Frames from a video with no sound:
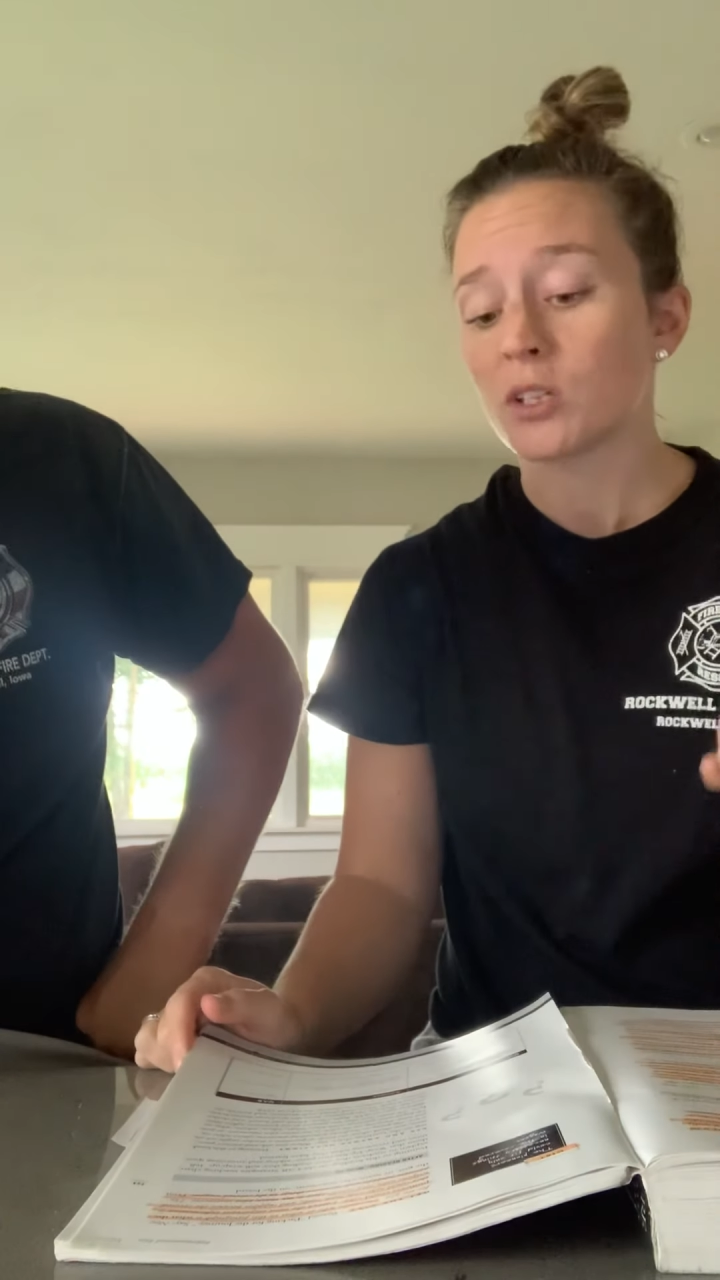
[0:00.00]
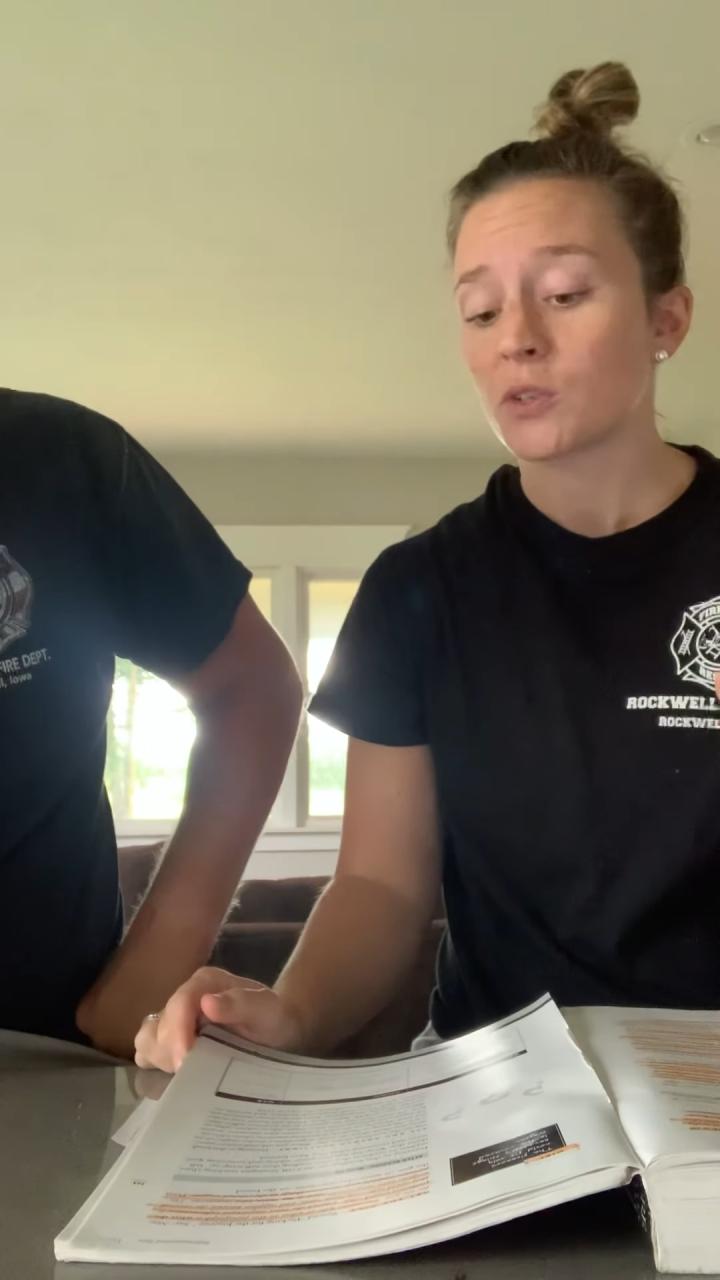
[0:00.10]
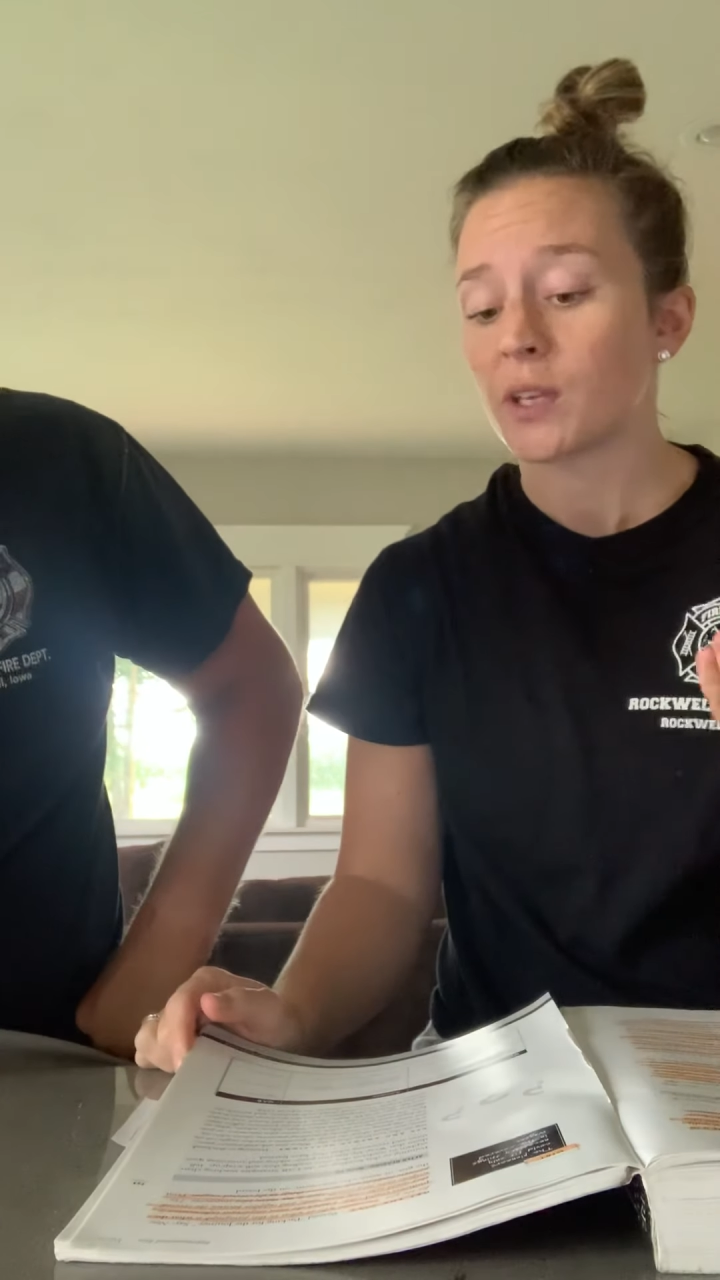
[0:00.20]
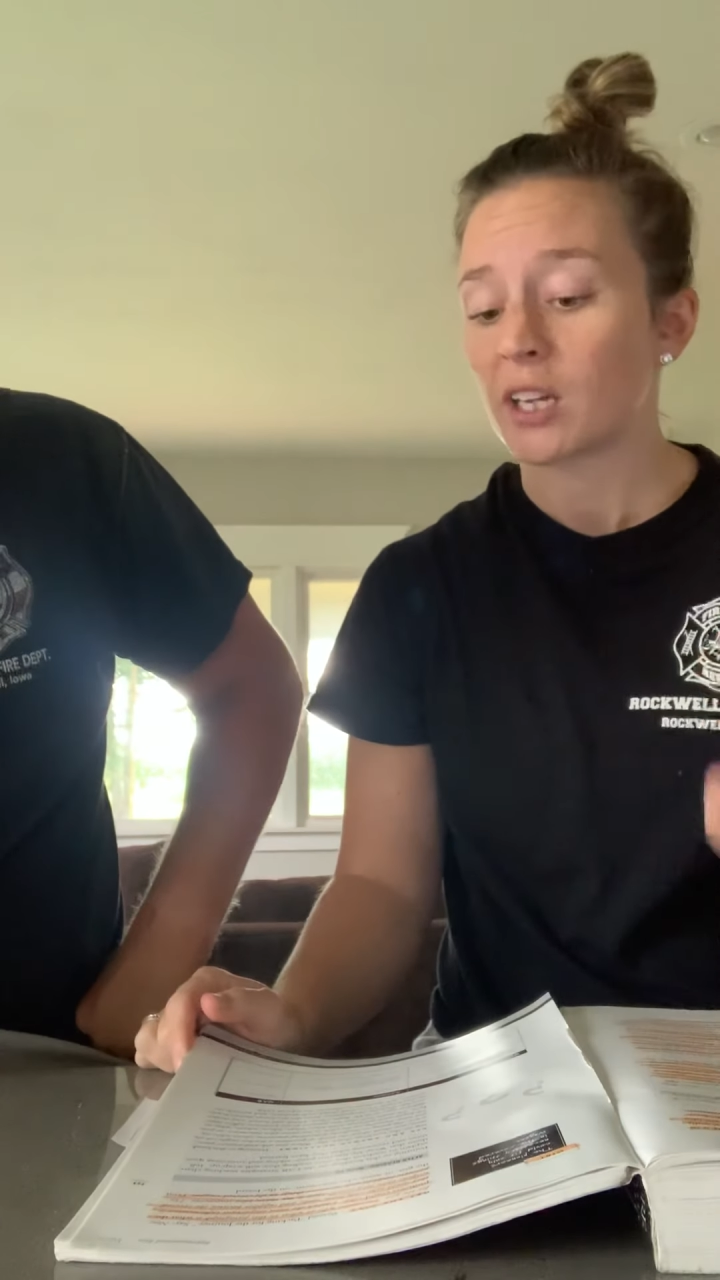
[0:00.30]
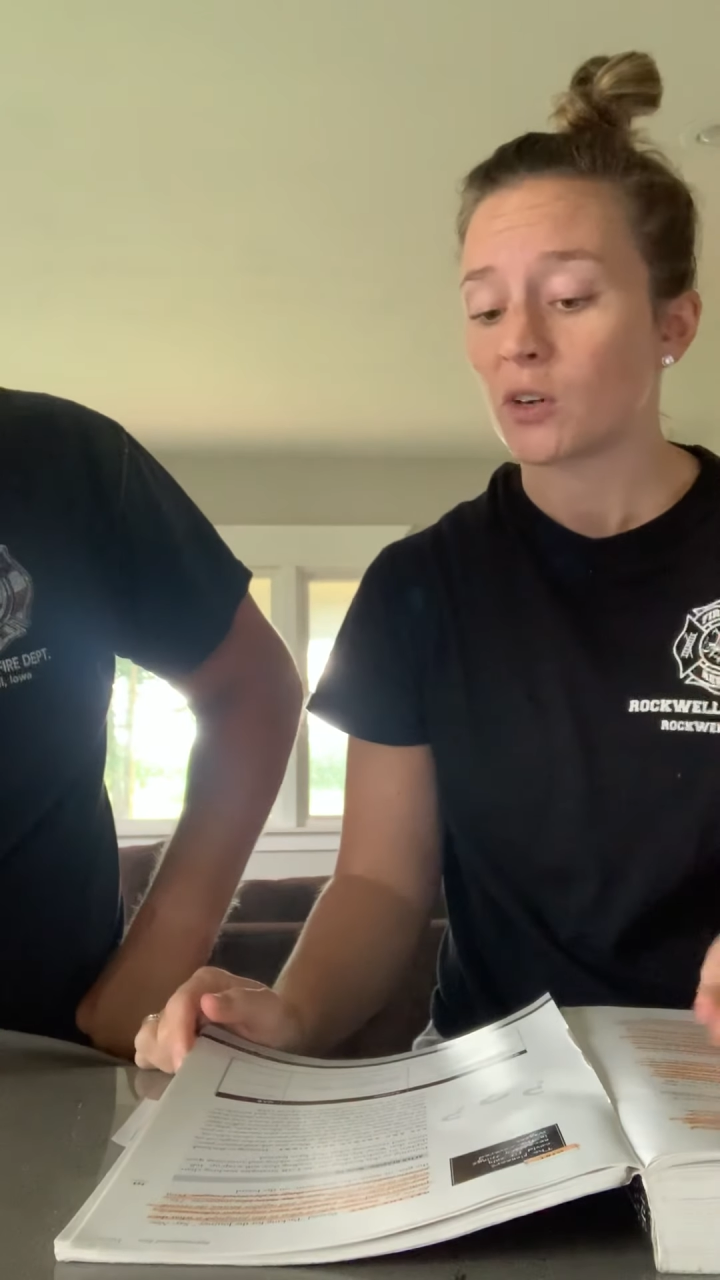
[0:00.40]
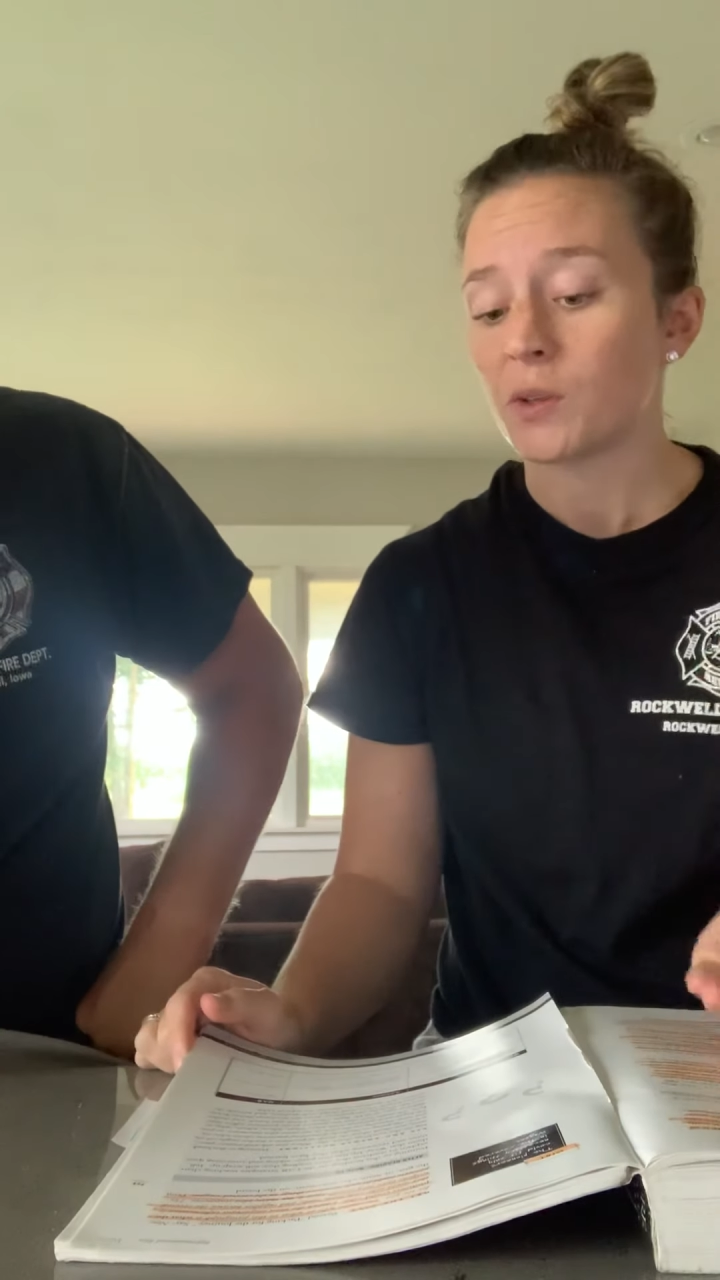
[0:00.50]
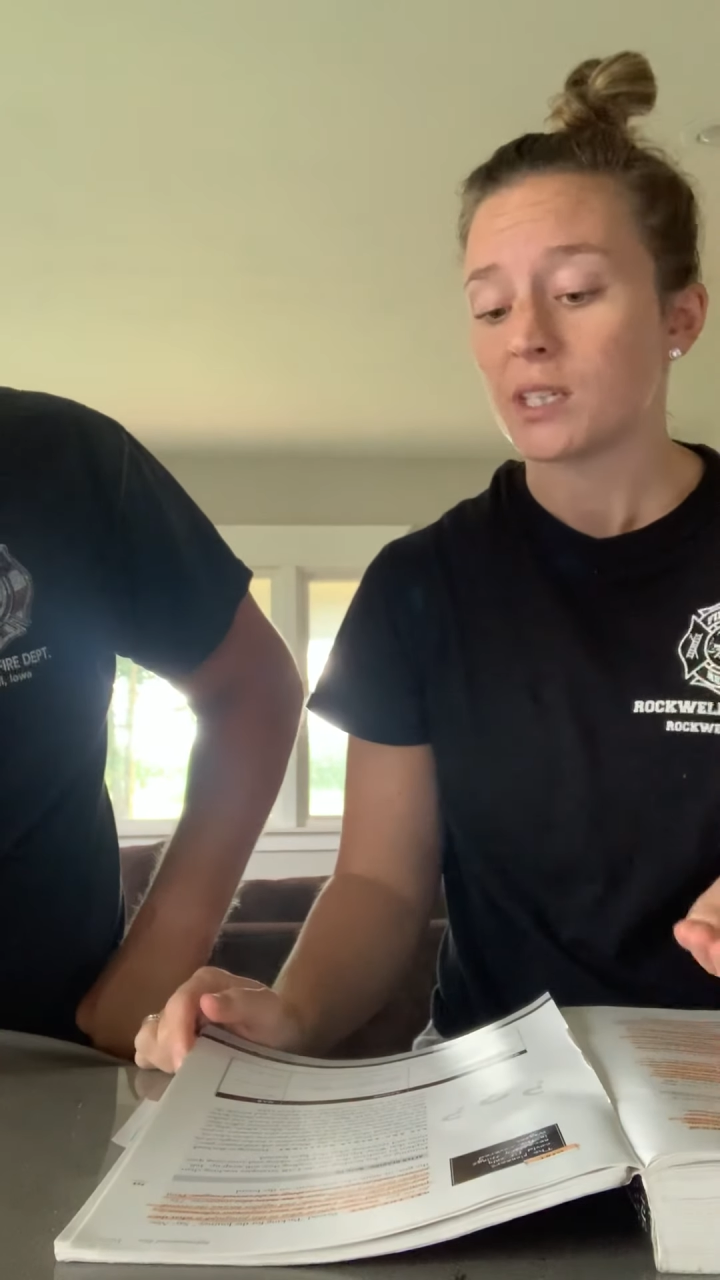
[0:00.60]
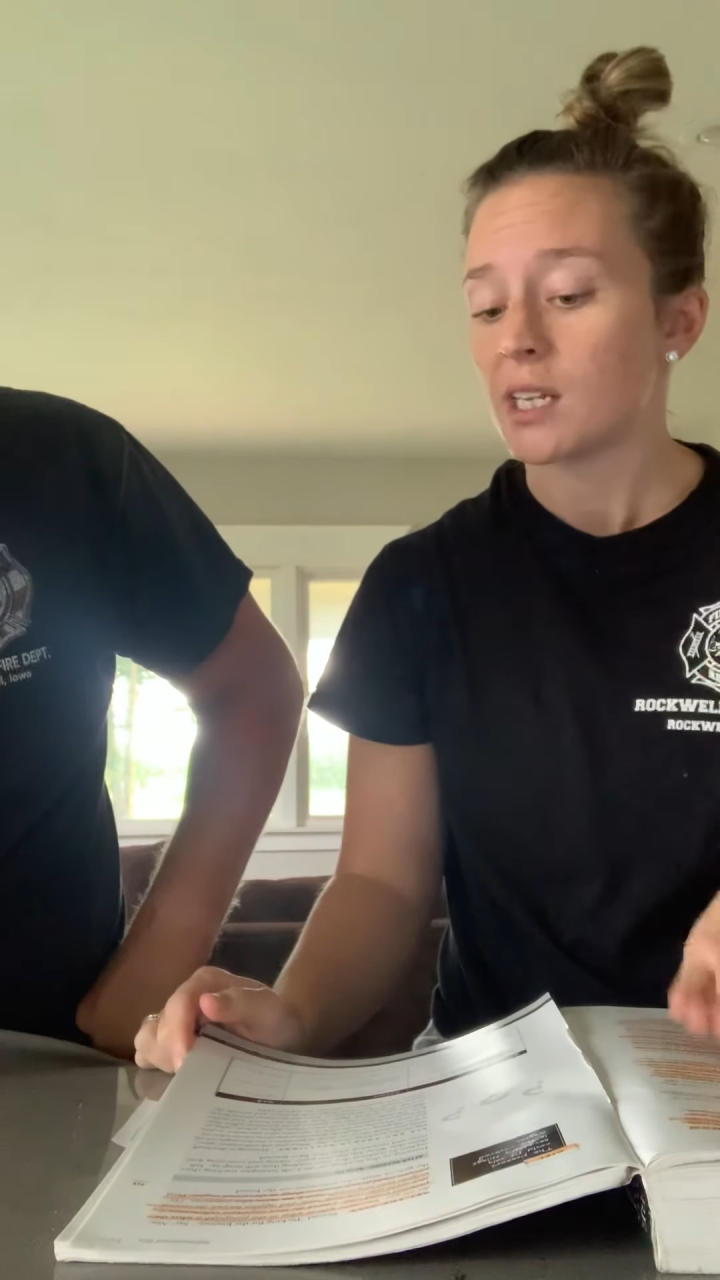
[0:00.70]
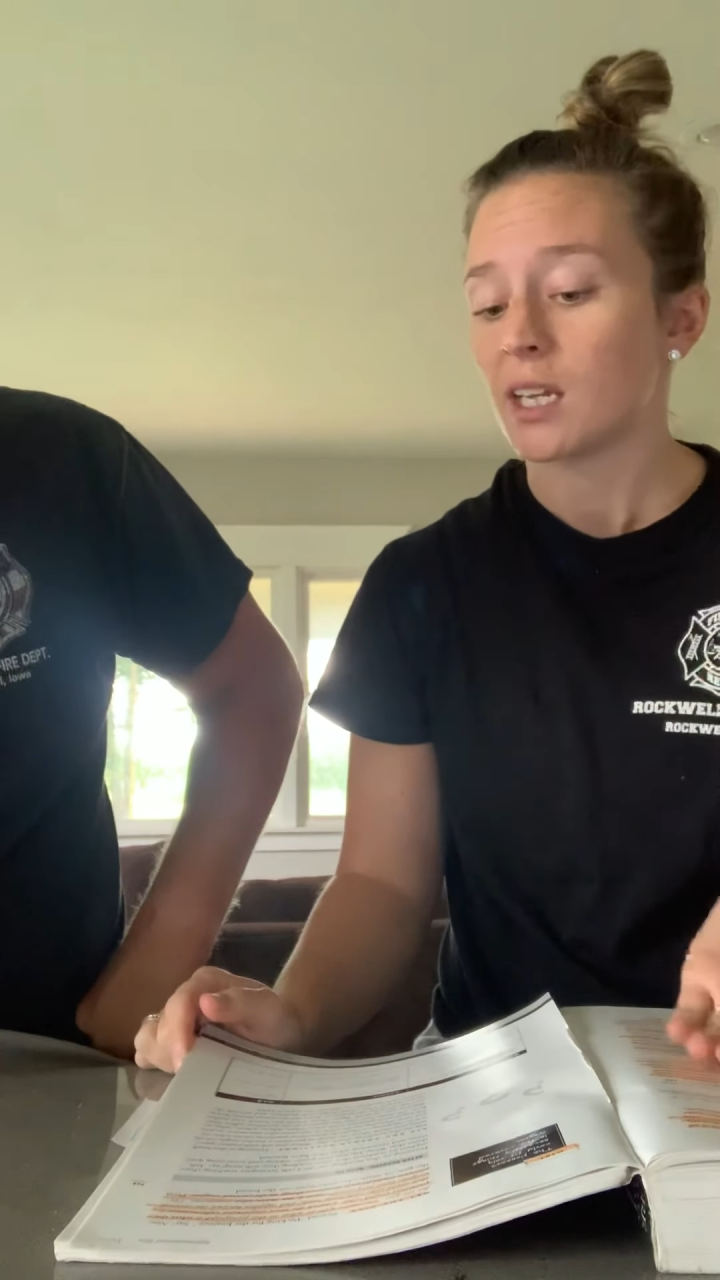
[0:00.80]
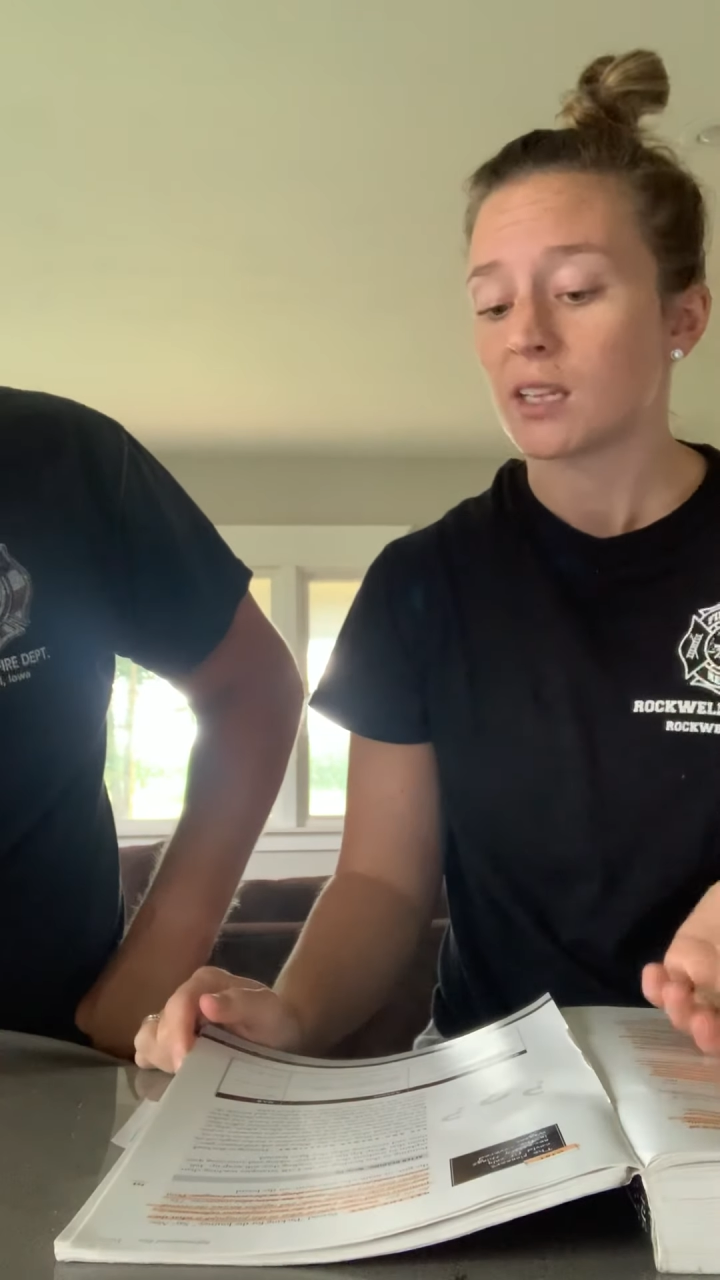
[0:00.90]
so they could only take